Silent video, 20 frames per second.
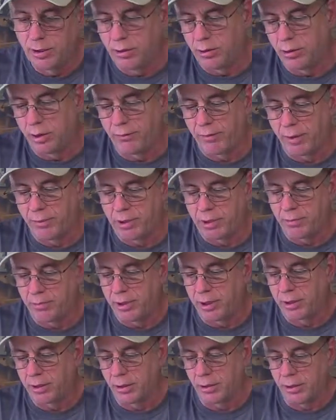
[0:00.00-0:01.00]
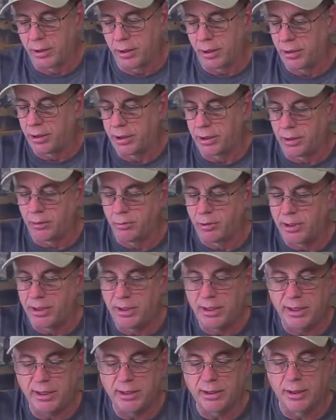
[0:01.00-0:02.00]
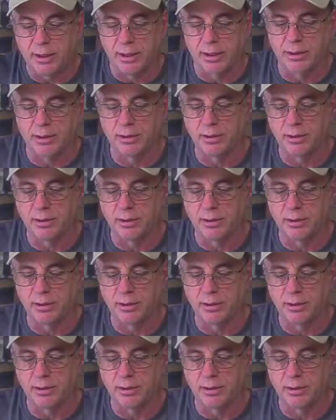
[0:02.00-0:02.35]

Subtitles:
or if I'm in a big hurry, I'll hit them with a heat gun